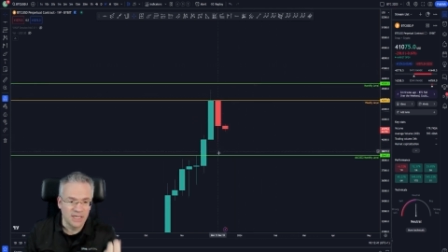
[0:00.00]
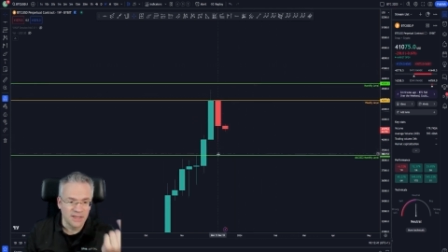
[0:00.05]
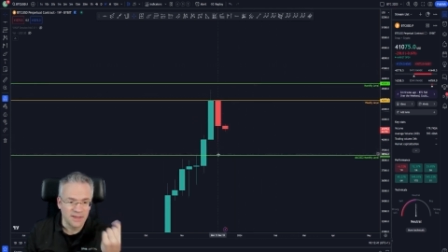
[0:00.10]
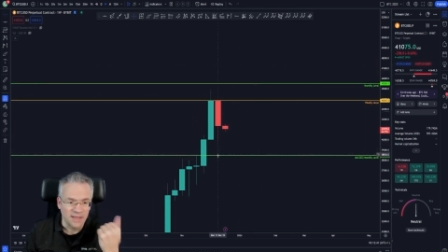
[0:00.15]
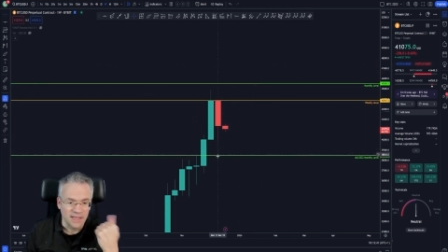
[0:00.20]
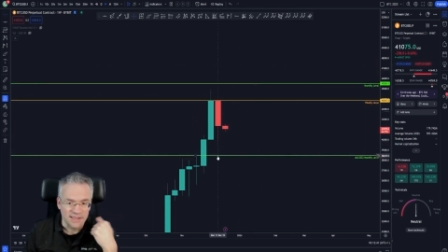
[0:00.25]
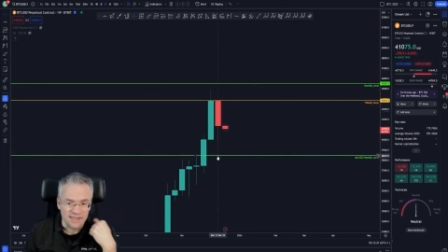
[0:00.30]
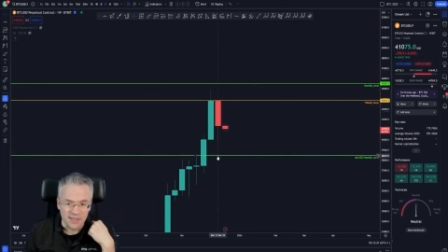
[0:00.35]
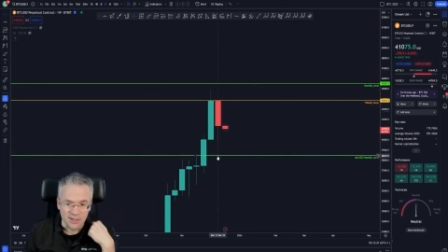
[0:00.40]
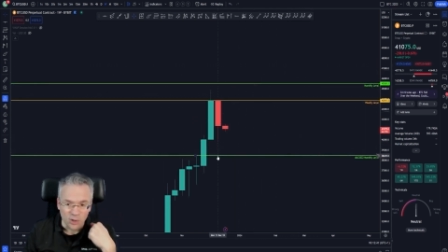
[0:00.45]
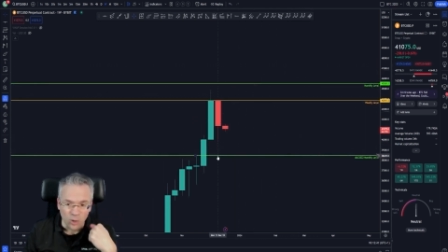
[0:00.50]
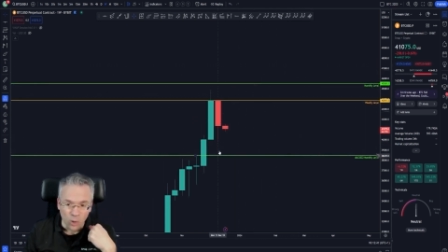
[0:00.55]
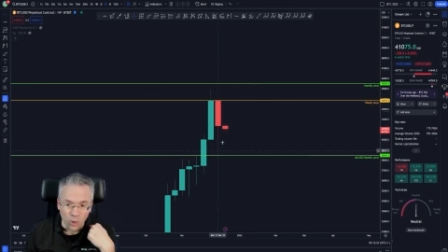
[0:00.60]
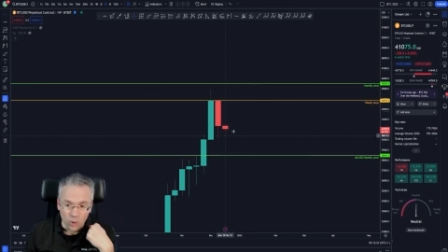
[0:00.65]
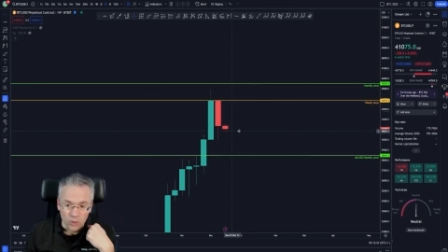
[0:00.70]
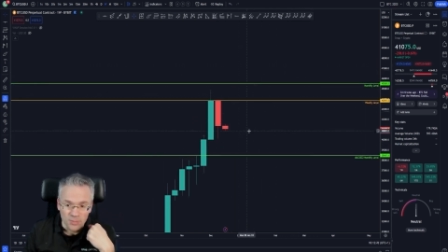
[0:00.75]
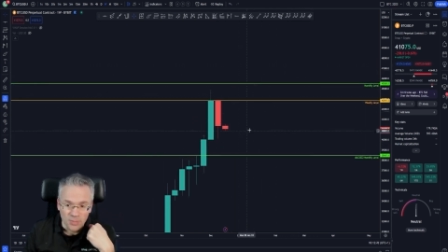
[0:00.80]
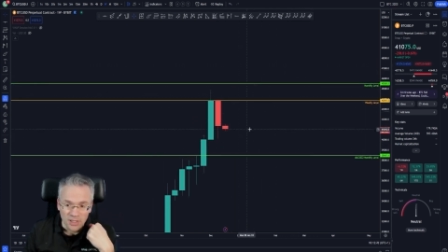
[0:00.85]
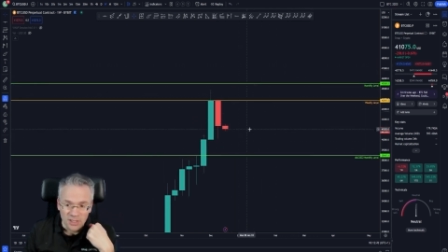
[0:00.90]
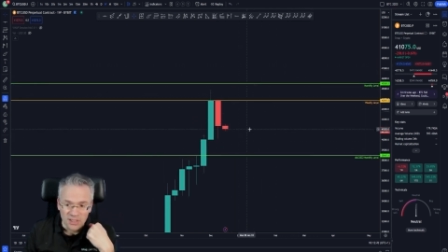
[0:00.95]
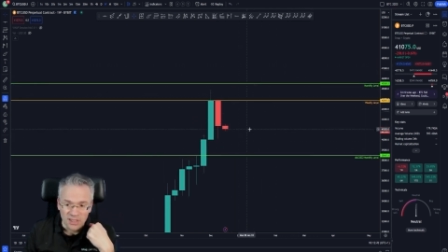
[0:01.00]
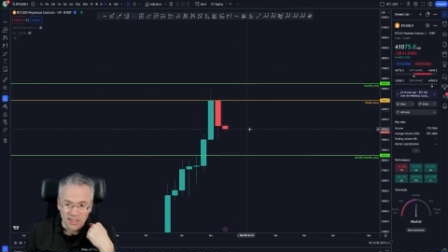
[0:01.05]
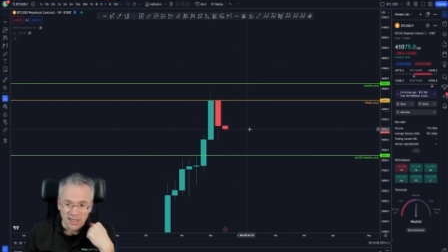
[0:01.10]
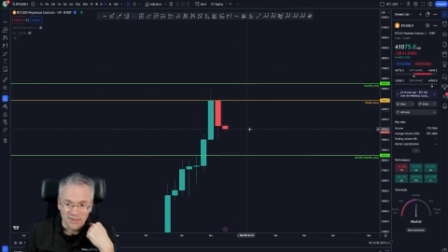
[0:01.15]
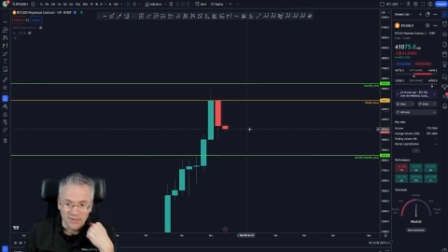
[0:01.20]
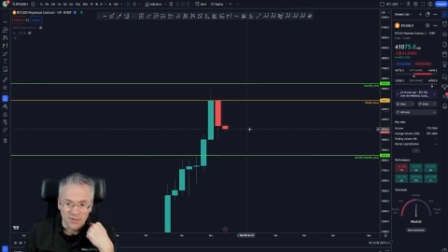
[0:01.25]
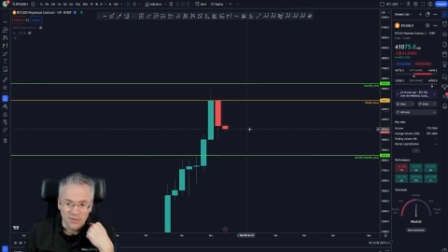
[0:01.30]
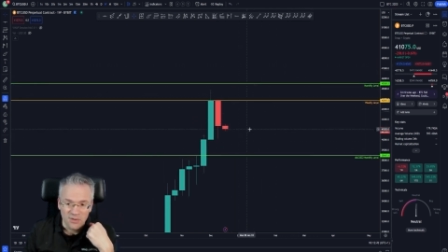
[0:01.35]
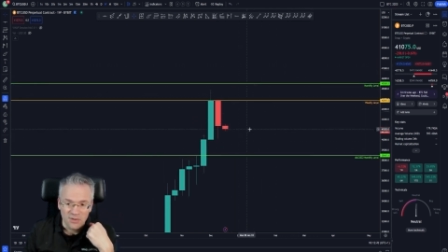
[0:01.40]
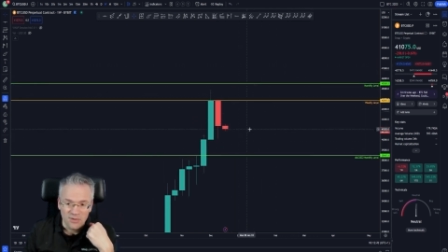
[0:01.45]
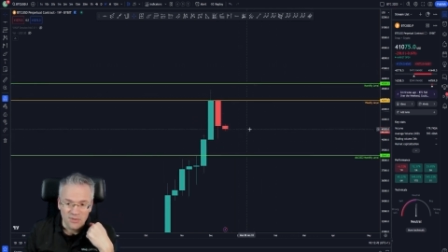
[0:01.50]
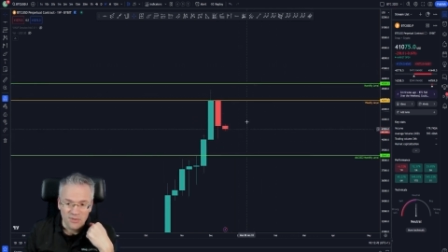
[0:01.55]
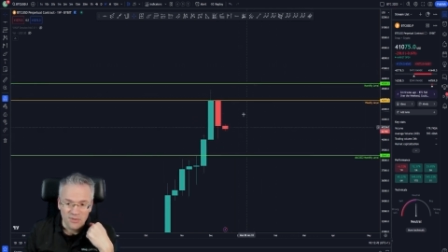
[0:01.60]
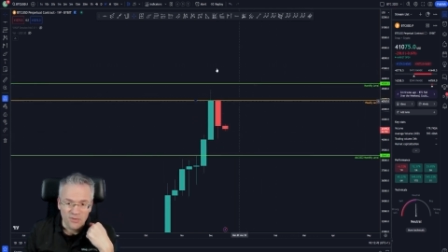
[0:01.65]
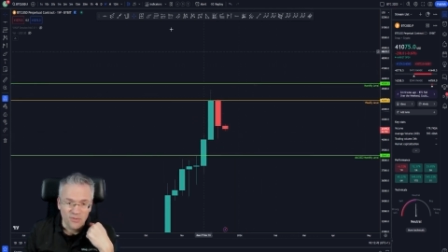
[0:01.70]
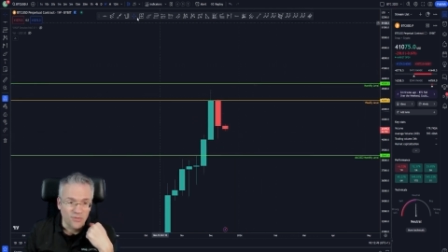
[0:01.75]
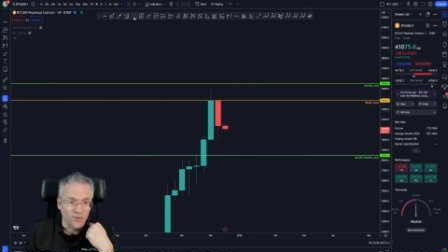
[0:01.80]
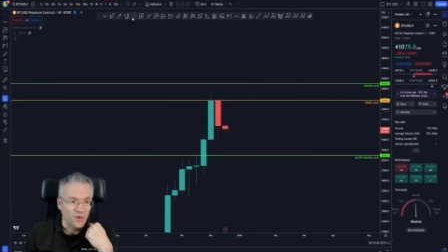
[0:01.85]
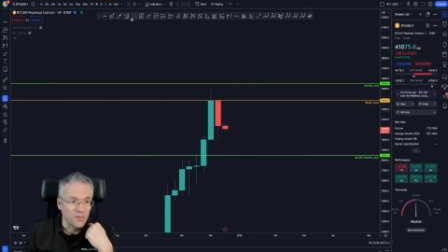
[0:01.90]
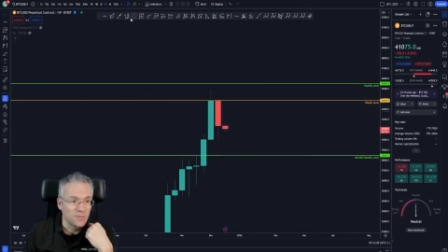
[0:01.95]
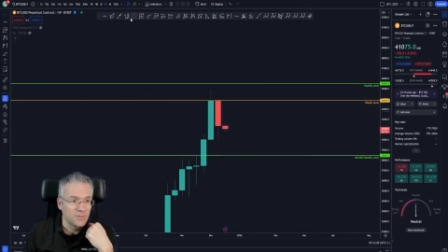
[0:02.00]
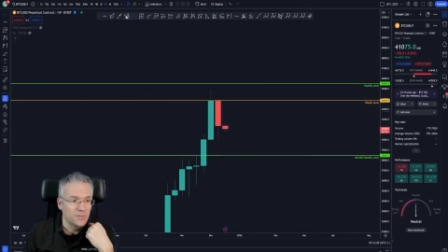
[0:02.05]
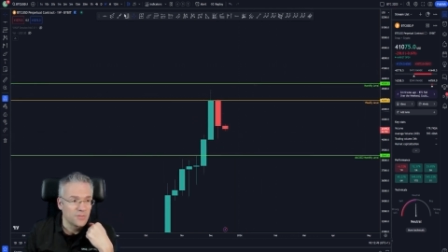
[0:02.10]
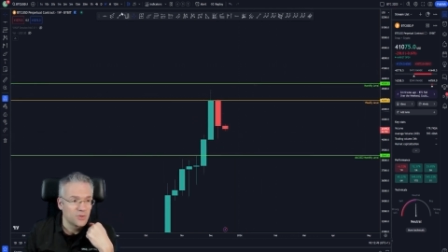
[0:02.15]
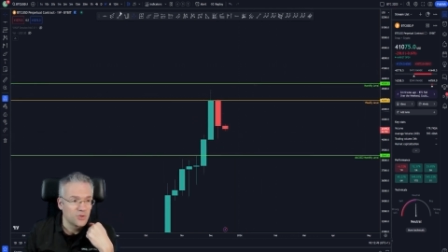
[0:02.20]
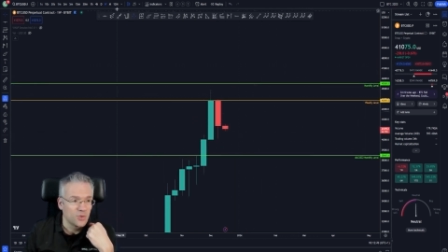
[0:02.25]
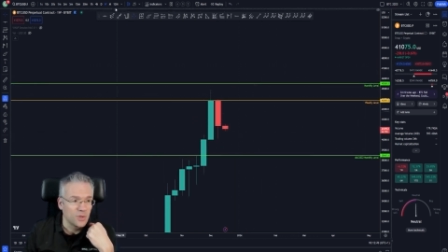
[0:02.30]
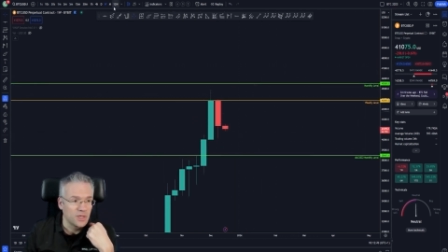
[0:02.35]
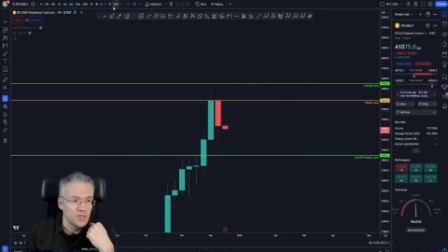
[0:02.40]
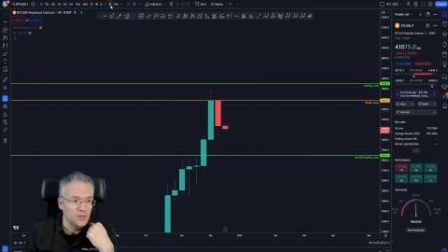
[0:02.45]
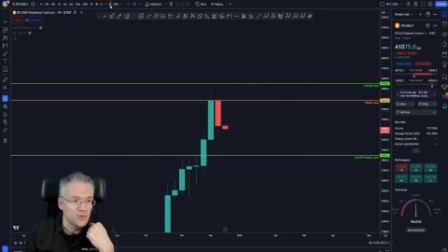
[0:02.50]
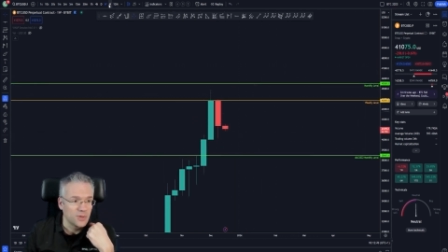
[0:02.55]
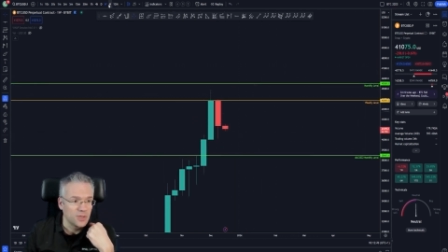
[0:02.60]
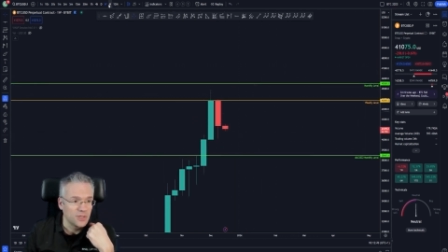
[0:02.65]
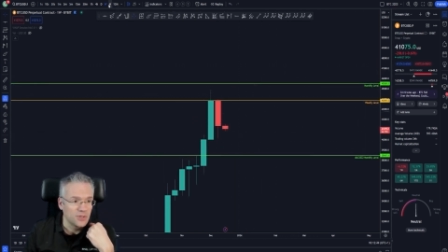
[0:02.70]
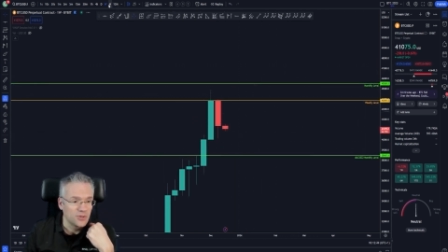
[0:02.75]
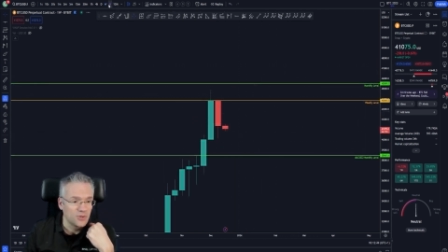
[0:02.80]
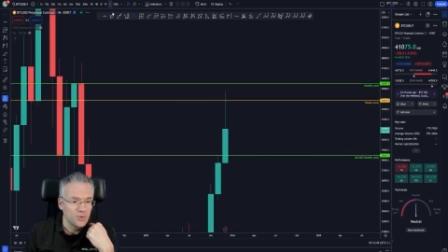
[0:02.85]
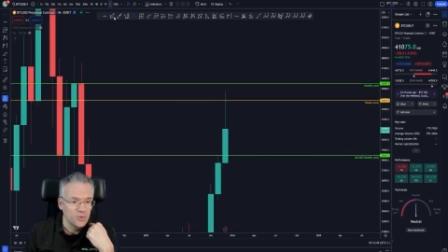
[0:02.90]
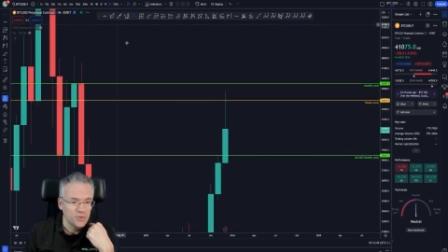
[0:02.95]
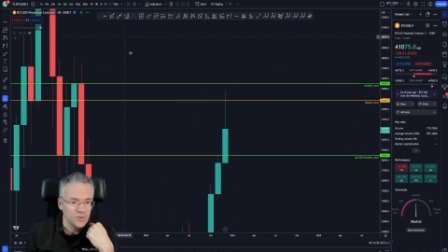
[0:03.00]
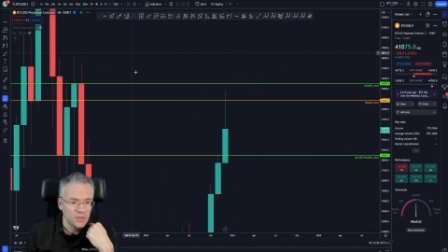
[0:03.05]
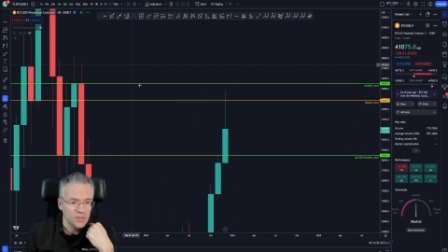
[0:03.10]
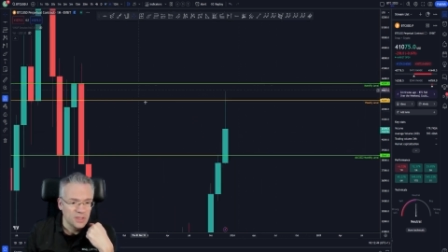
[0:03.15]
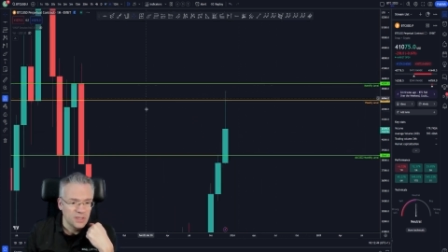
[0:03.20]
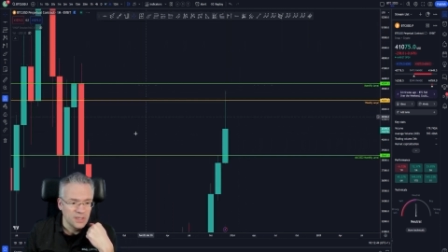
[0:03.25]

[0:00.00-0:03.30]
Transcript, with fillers: That's an old monthly level from 2022